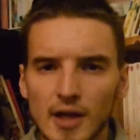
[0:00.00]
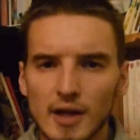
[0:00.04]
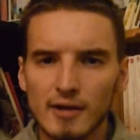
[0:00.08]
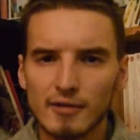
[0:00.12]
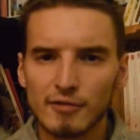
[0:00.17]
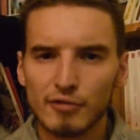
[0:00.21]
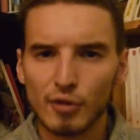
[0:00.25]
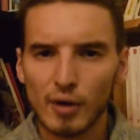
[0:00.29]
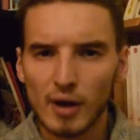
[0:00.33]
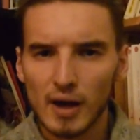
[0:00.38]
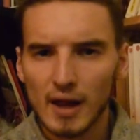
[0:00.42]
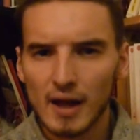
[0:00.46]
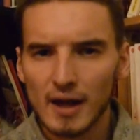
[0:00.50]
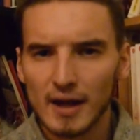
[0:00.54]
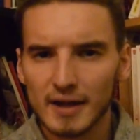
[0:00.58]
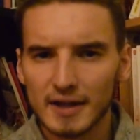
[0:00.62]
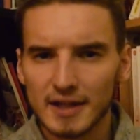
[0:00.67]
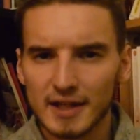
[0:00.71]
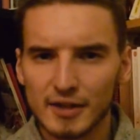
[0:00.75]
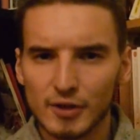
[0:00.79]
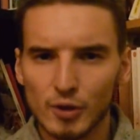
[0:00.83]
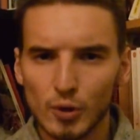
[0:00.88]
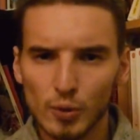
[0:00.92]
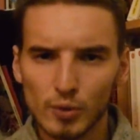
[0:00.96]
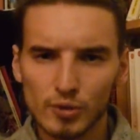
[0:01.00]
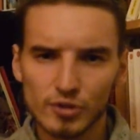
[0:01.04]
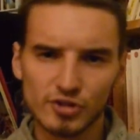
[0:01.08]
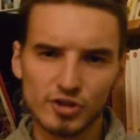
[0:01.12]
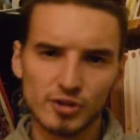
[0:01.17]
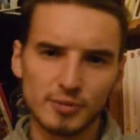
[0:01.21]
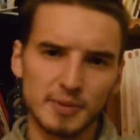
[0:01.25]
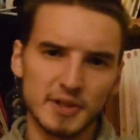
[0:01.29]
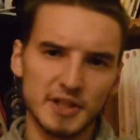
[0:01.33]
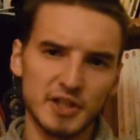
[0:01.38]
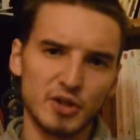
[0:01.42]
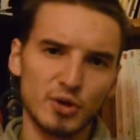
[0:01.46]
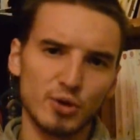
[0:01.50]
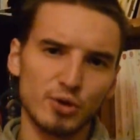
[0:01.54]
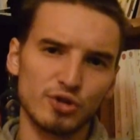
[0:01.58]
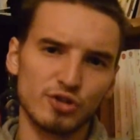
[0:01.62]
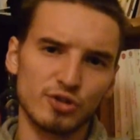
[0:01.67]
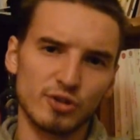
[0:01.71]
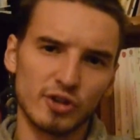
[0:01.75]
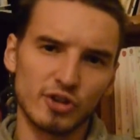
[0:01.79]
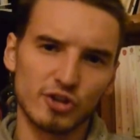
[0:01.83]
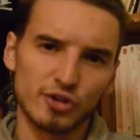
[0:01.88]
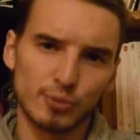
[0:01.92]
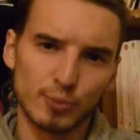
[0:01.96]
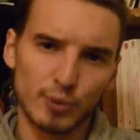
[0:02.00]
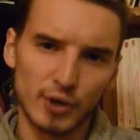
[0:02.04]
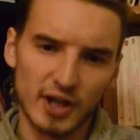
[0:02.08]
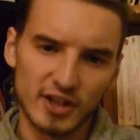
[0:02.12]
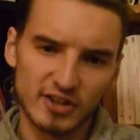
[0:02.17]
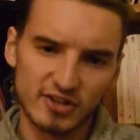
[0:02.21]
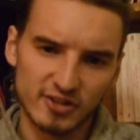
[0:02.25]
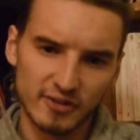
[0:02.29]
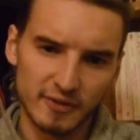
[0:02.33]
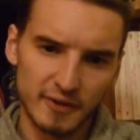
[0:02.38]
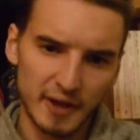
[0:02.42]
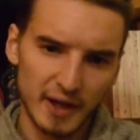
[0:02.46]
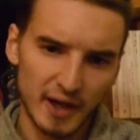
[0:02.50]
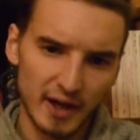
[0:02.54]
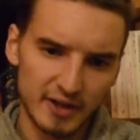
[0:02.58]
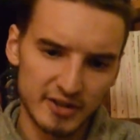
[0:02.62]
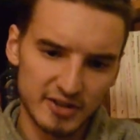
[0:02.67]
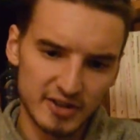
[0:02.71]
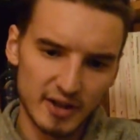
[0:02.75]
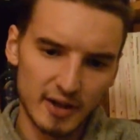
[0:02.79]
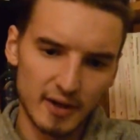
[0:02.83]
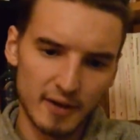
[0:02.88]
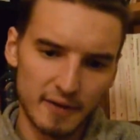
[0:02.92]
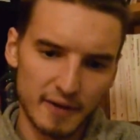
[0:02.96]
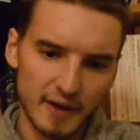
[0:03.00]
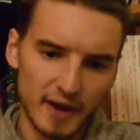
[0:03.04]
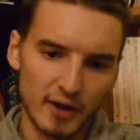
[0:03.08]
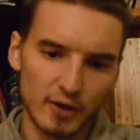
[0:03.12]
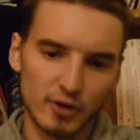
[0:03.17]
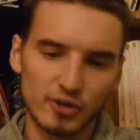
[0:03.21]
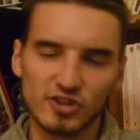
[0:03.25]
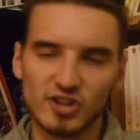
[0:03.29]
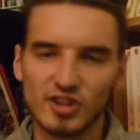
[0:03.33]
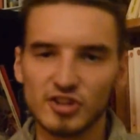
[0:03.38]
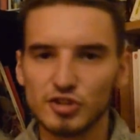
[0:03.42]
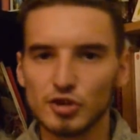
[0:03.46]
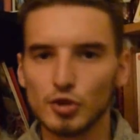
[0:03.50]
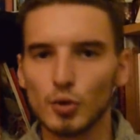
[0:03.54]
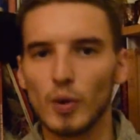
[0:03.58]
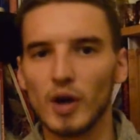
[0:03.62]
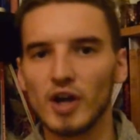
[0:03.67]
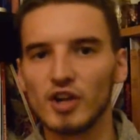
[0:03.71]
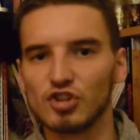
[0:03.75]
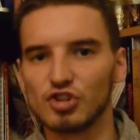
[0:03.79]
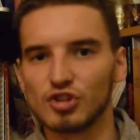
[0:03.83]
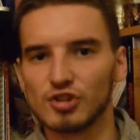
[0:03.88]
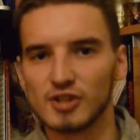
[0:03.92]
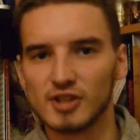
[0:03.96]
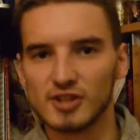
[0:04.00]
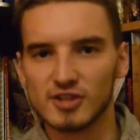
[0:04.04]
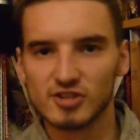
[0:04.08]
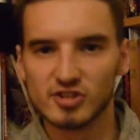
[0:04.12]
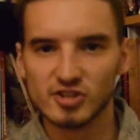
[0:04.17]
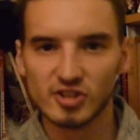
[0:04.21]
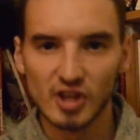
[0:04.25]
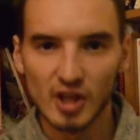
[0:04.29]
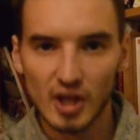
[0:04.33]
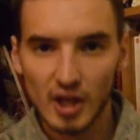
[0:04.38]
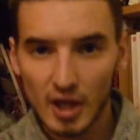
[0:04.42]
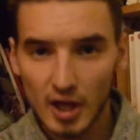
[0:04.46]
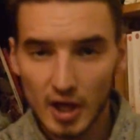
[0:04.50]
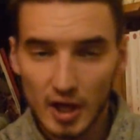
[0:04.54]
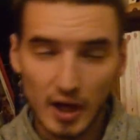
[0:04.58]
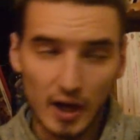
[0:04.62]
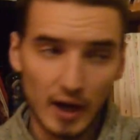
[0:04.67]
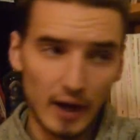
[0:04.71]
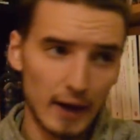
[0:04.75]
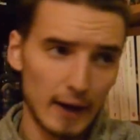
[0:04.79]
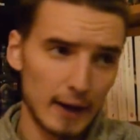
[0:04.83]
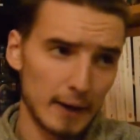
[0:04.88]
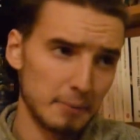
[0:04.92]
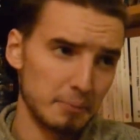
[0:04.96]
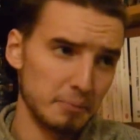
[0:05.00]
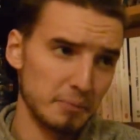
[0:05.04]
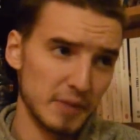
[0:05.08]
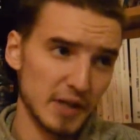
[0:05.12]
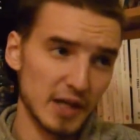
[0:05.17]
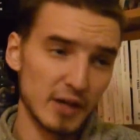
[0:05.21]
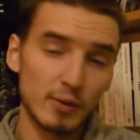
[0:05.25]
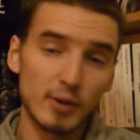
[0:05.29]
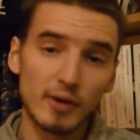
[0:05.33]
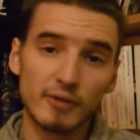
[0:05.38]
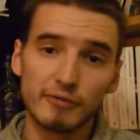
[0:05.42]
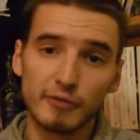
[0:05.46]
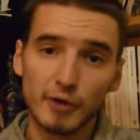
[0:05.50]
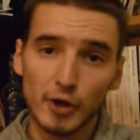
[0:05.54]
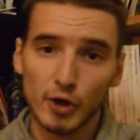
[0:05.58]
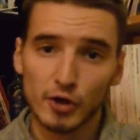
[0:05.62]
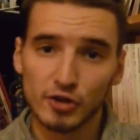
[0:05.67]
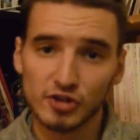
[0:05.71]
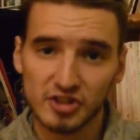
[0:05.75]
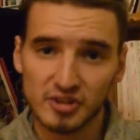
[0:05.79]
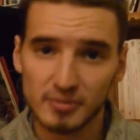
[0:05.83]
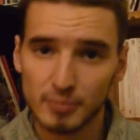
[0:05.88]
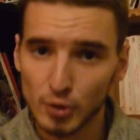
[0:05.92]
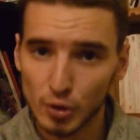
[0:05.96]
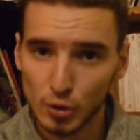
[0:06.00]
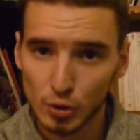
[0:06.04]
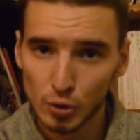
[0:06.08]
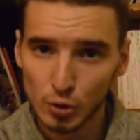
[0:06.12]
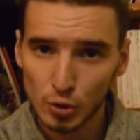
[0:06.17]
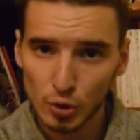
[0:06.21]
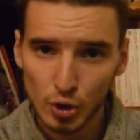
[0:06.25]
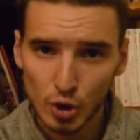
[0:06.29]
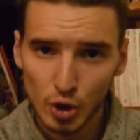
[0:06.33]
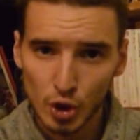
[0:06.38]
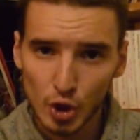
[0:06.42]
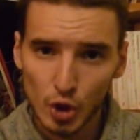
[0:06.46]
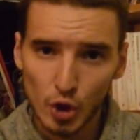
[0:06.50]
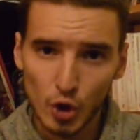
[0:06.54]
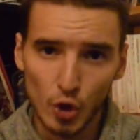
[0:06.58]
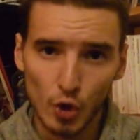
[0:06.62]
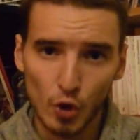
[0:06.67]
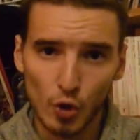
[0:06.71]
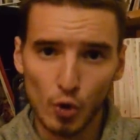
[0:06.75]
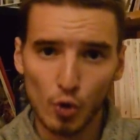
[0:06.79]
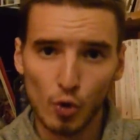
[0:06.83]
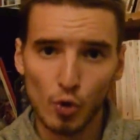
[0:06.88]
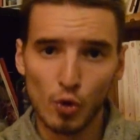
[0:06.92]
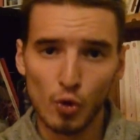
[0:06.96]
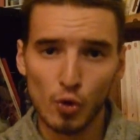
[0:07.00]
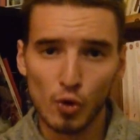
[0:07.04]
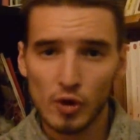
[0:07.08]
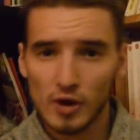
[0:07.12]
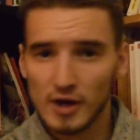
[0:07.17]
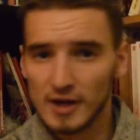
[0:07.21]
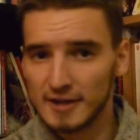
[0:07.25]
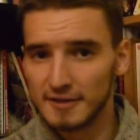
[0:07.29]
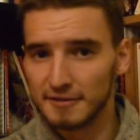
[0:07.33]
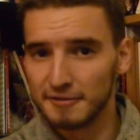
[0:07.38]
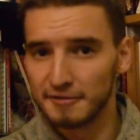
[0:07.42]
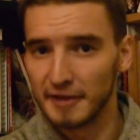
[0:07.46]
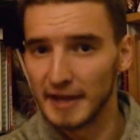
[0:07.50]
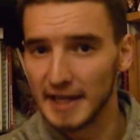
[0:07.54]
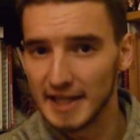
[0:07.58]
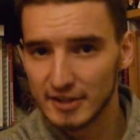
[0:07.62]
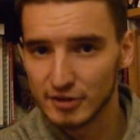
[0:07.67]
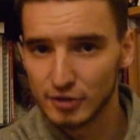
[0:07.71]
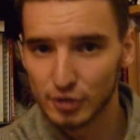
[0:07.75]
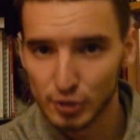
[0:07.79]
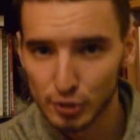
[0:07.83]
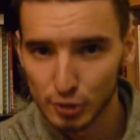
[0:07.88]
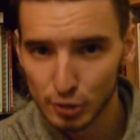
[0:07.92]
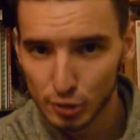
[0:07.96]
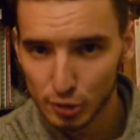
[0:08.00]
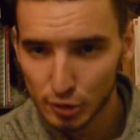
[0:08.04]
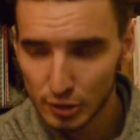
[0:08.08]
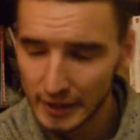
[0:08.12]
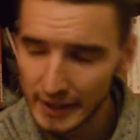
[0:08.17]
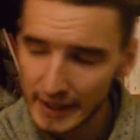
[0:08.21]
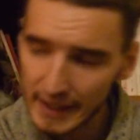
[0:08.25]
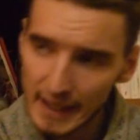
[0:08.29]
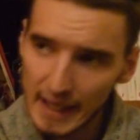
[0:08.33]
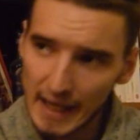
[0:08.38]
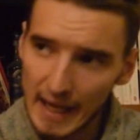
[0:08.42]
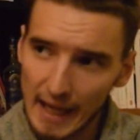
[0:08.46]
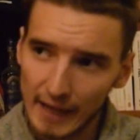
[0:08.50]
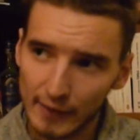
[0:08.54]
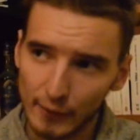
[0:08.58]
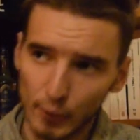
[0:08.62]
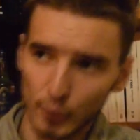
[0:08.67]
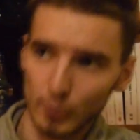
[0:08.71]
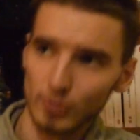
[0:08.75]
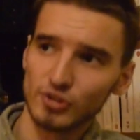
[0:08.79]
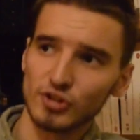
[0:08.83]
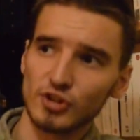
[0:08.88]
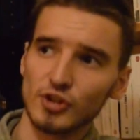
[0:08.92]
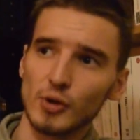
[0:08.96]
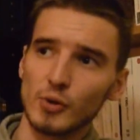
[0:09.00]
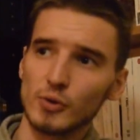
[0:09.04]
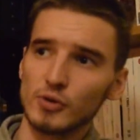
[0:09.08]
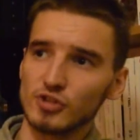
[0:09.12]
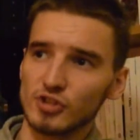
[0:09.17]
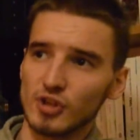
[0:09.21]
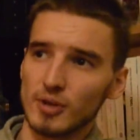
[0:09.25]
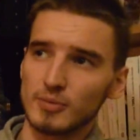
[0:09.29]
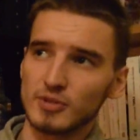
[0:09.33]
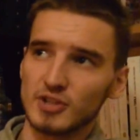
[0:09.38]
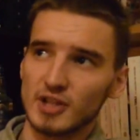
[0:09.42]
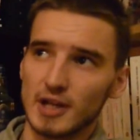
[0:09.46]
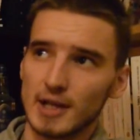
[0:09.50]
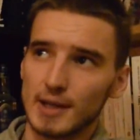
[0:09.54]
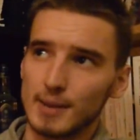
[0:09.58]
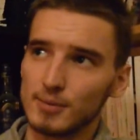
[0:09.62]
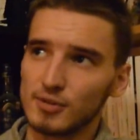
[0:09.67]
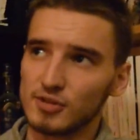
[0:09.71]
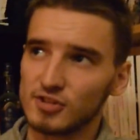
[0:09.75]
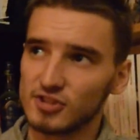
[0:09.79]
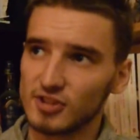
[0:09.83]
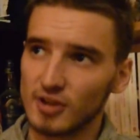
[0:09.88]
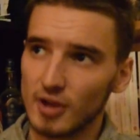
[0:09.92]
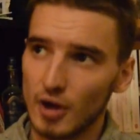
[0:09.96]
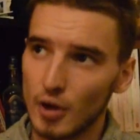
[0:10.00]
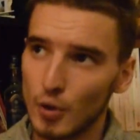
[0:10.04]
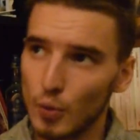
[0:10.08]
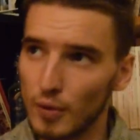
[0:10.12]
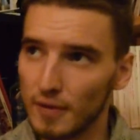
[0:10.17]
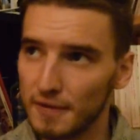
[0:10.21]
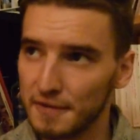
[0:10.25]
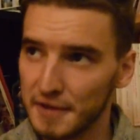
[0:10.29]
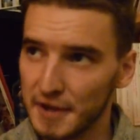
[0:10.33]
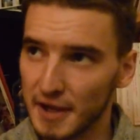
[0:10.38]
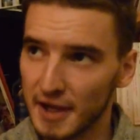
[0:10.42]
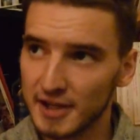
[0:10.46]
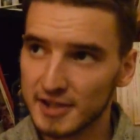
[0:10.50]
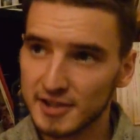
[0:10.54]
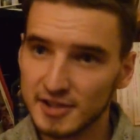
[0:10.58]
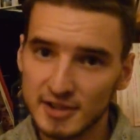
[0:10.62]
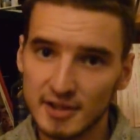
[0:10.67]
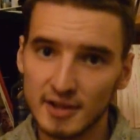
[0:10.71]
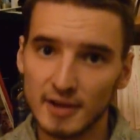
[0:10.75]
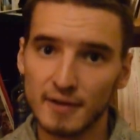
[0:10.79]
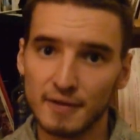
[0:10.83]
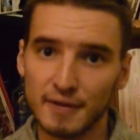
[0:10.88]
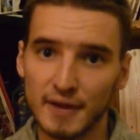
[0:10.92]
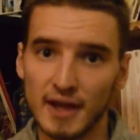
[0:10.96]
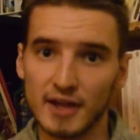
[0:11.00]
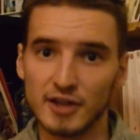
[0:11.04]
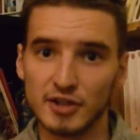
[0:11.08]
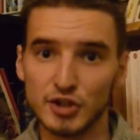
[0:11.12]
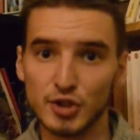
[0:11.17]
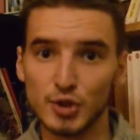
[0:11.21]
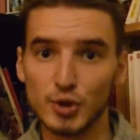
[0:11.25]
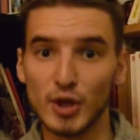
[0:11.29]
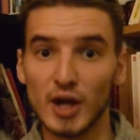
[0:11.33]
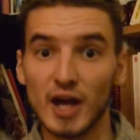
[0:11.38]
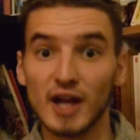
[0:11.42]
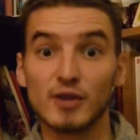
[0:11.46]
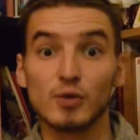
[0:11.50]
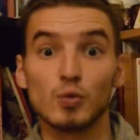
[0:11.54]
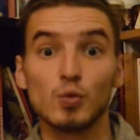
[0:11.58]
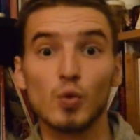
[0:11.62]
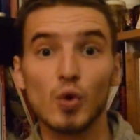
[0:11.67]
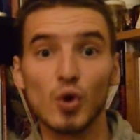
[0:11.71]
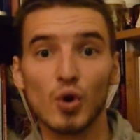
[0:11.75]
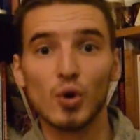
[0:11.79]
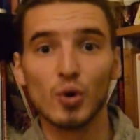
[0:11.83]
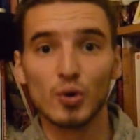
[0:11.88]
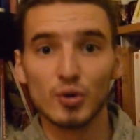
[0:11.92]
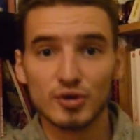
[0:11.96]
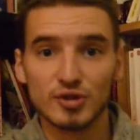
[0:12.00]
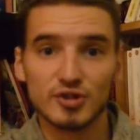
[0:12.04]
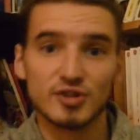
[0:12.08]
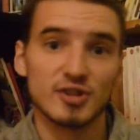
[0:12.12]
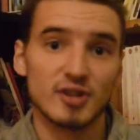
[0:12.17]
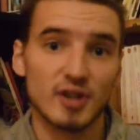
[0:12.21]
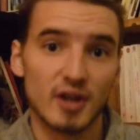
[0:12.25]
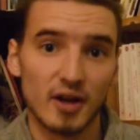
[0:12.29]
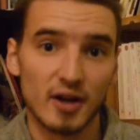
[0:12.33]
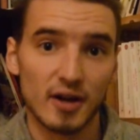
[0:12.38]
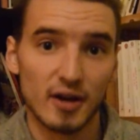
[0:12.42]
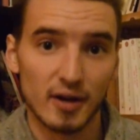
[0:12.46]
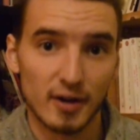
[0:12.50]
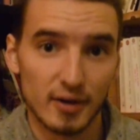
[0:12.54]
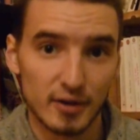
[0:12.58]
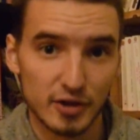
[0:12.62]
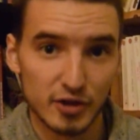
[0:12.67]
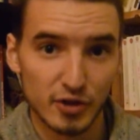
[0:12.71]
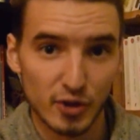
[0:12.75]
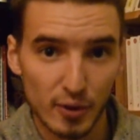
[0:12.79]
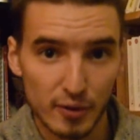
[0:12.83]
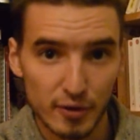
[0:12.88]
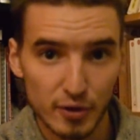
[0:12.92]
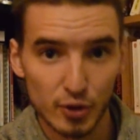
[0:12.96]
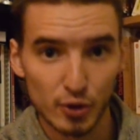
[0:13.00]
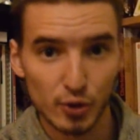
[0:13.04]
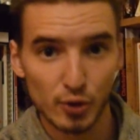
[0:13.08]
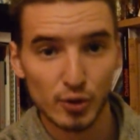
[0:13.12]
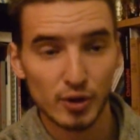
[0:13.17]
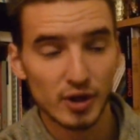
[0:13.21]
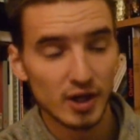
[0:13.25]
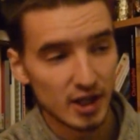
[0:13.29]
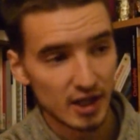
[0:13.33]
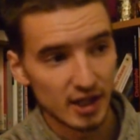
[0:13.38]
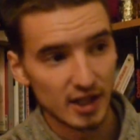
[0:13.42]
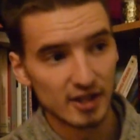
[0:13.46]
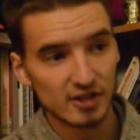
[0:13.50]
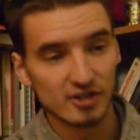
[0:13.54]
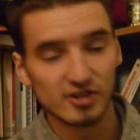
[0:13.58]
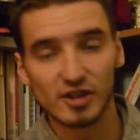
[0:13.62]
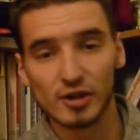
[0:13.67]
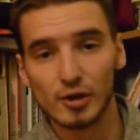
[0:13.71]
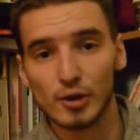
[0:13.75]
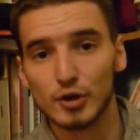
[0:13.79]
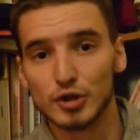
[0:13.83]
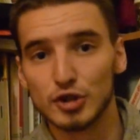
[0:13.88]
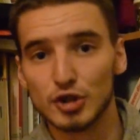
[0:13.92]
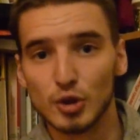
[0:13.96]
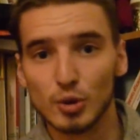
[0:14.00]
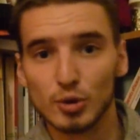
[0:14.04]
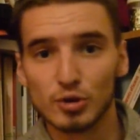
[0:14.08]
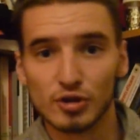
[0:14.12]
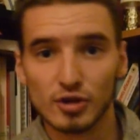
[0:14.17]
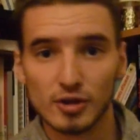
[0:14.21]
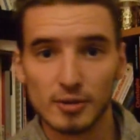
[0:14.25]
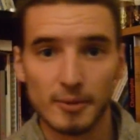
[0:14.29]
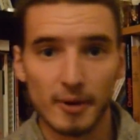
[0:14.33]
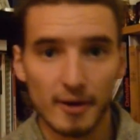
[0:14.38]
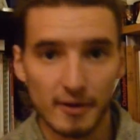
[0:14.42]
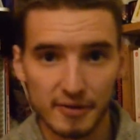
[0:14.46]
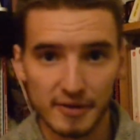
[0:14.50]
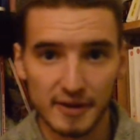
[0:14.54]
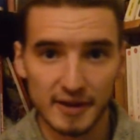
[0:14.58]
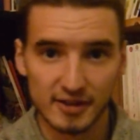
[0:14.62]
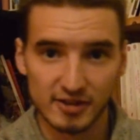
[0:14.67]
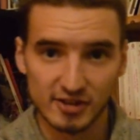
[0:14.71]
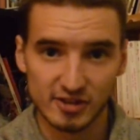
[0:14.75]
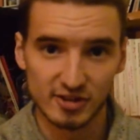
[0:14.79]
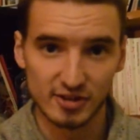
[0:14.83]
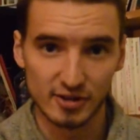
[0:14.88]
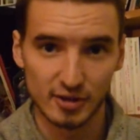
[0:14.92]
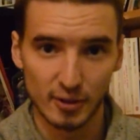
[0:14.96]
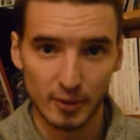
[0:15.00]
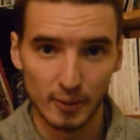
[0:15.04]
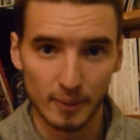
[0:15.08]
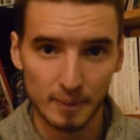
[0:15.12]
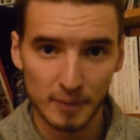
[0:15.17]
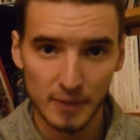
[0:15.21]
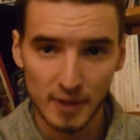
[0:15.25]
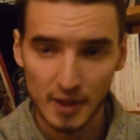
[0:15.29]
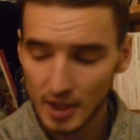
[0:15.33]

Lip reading: Voilà can also be used to express the idea that a situation is irreversible or fatal, and also sometimes with the idea that you had warned, you know, your interlocutor about this, you know.